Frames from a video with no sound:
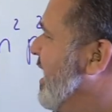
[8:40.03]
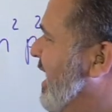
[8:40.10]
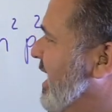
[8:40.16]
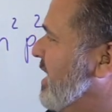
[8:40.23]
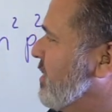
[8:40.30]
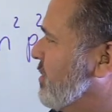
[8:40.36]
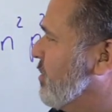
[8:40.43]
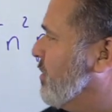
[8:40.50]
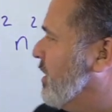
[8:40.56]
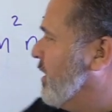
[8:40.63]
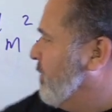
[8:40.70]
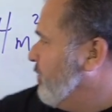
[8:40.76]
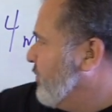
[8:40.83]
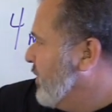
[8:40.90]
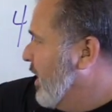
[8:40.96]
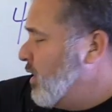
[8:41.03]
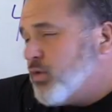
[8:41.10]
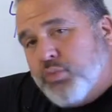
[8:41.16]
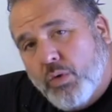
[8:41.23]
N to the, there's